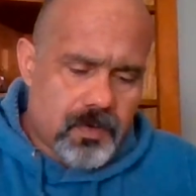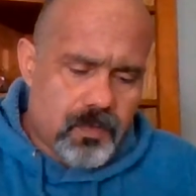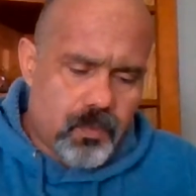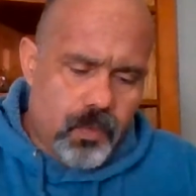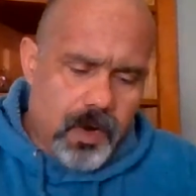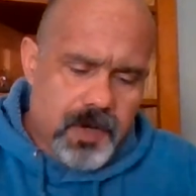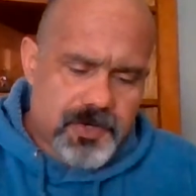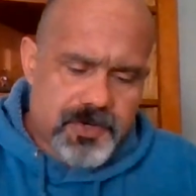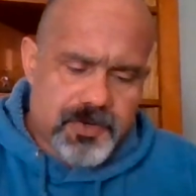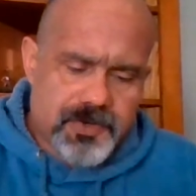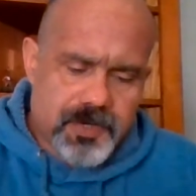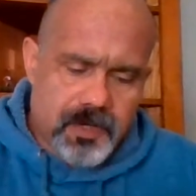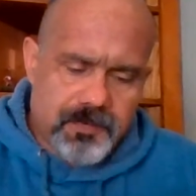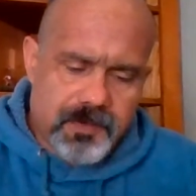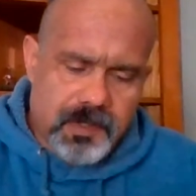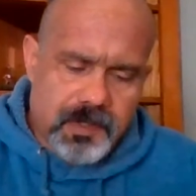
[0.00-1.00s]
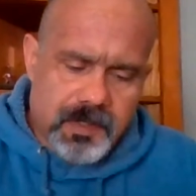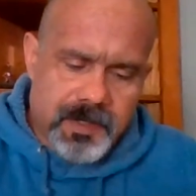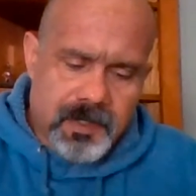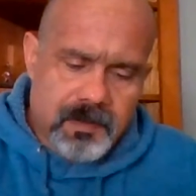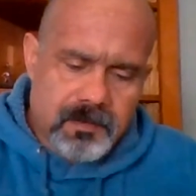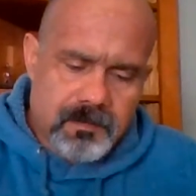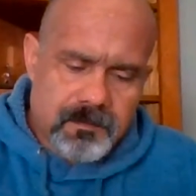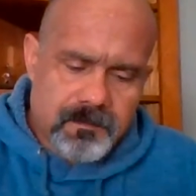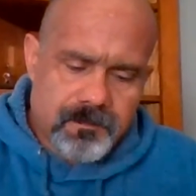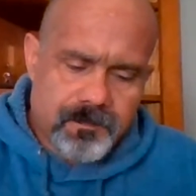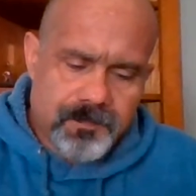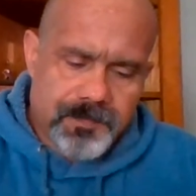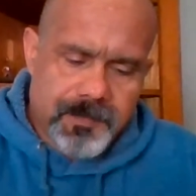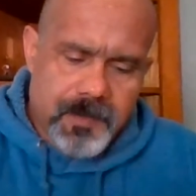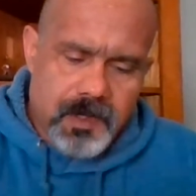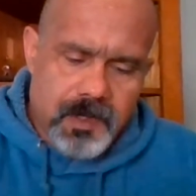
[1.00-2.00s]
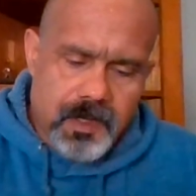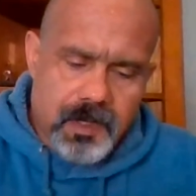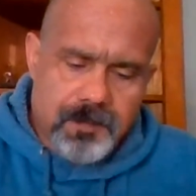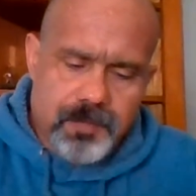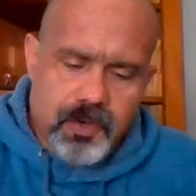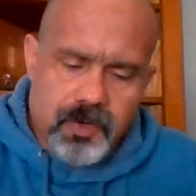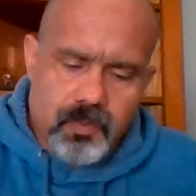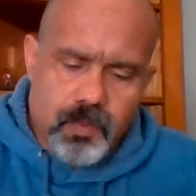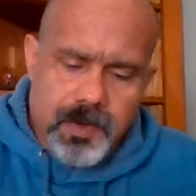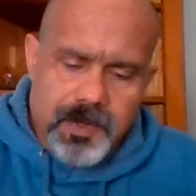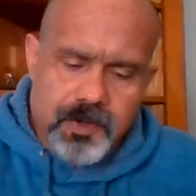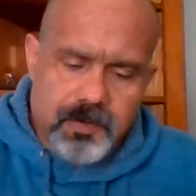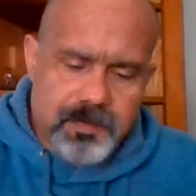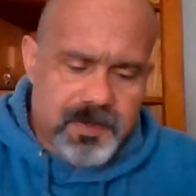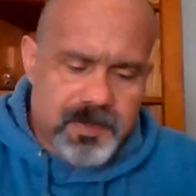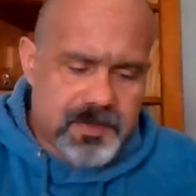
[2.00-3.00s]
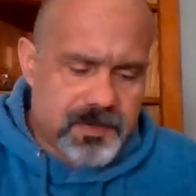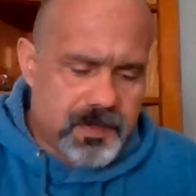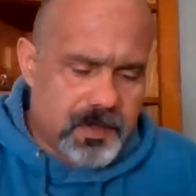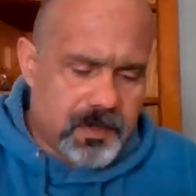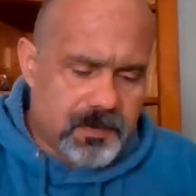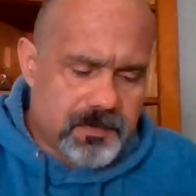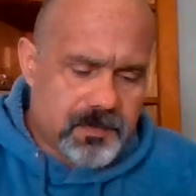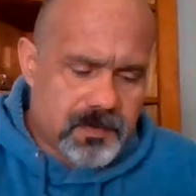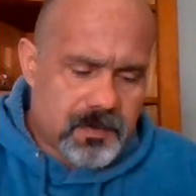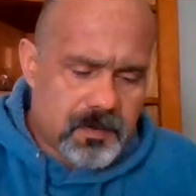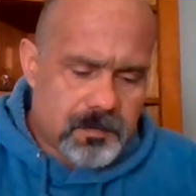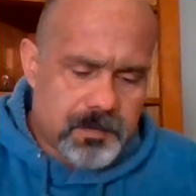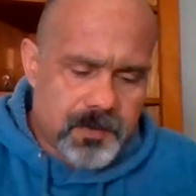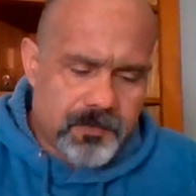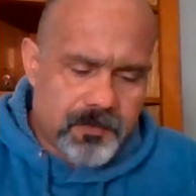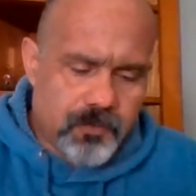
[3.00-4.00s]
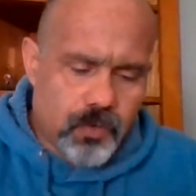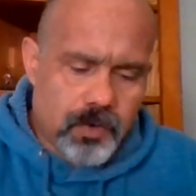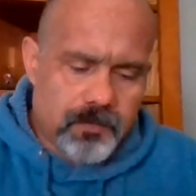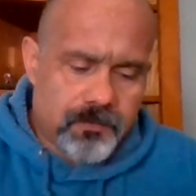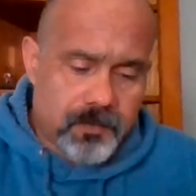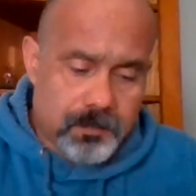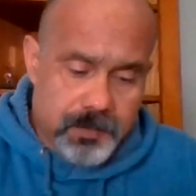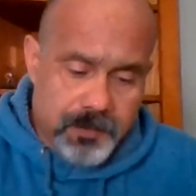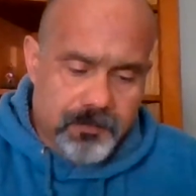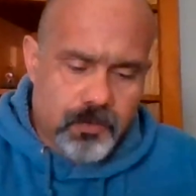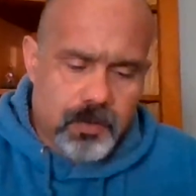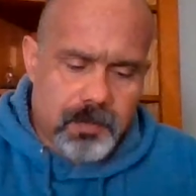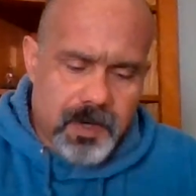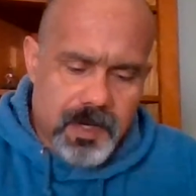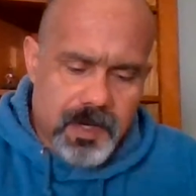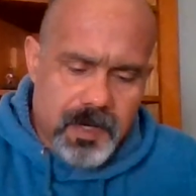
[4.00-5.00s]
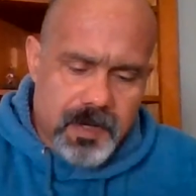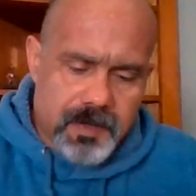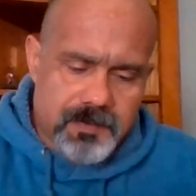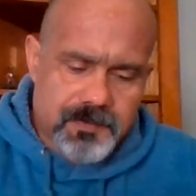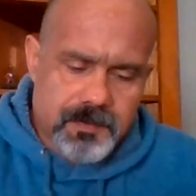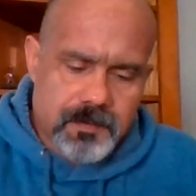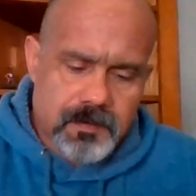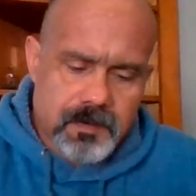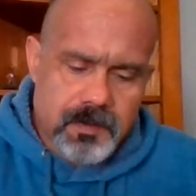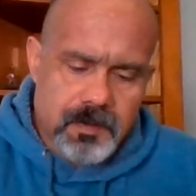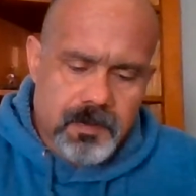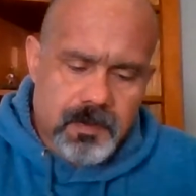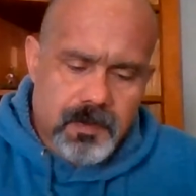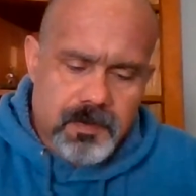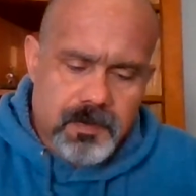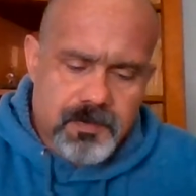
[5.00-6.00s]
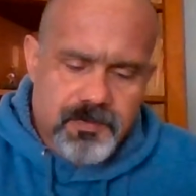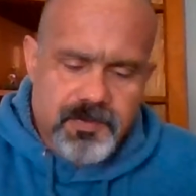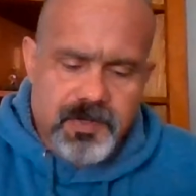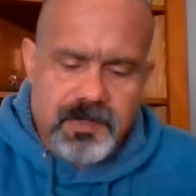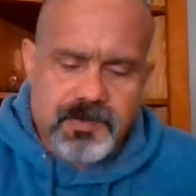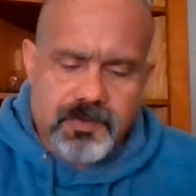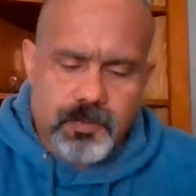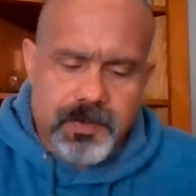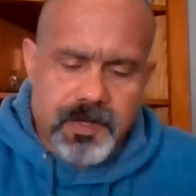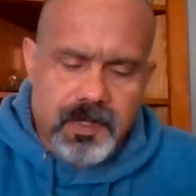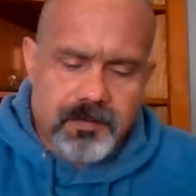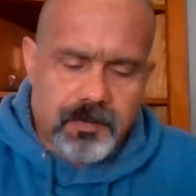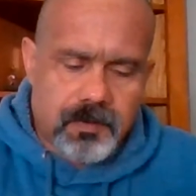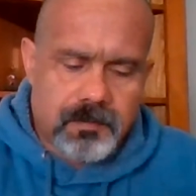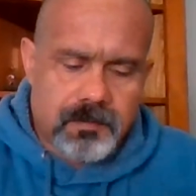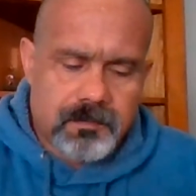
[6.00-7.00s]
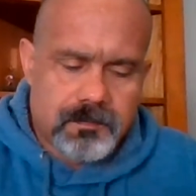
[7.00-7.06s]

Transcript: "Wash yourself clean and put away your misdeeds from before my eyes. Cease doing evil."